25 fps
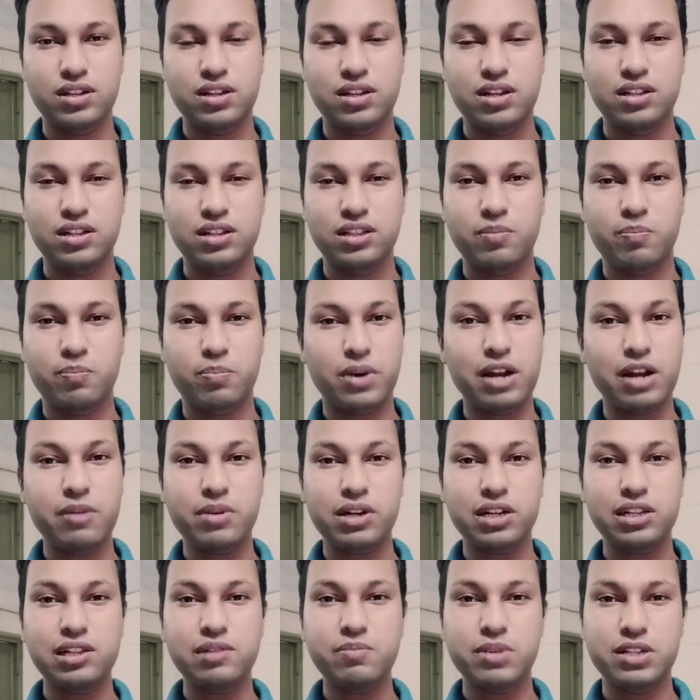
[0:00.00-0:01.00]
The
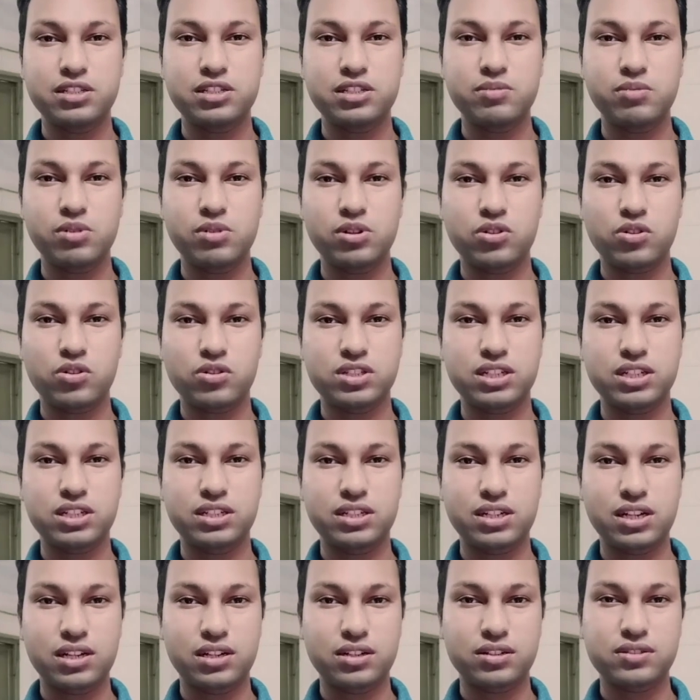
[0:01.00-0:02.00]
primarily vestibulotoxic
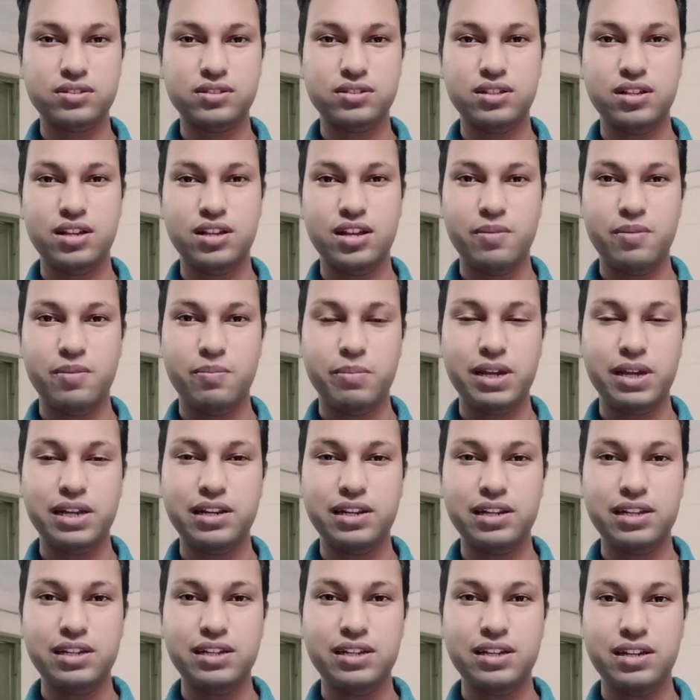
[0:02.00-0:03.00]
drugs
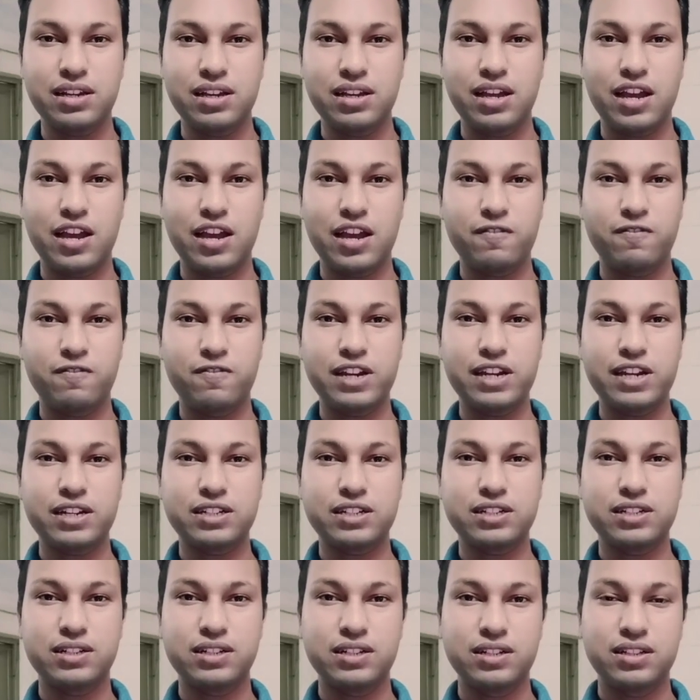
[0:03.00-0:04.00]
mainly affect
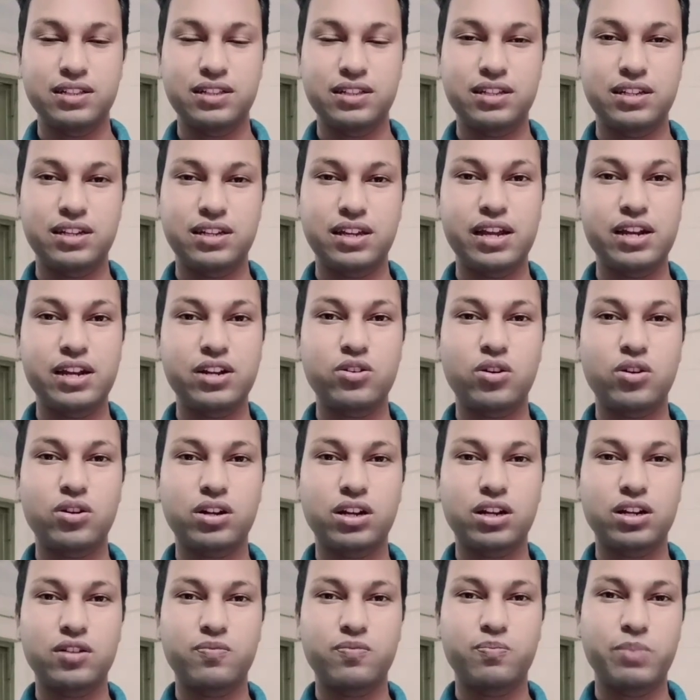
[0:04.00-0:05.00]
the end organ
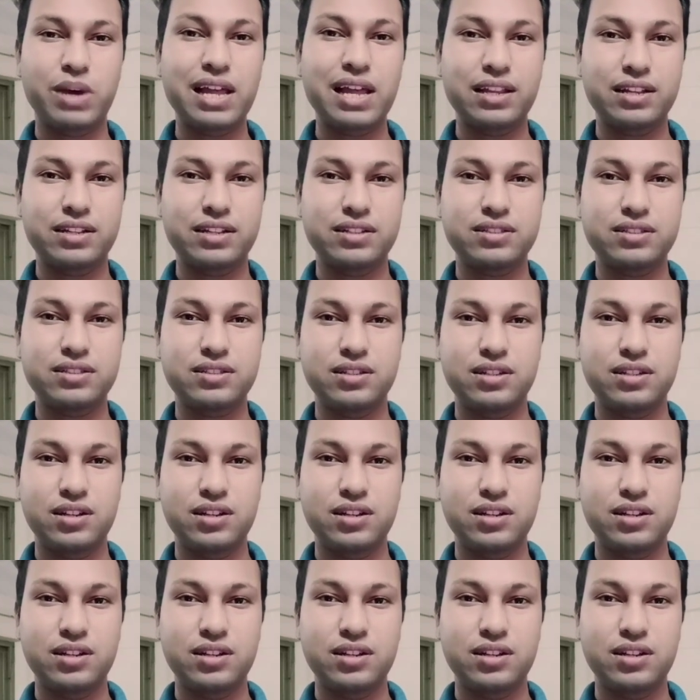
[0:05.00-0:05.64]
of balance,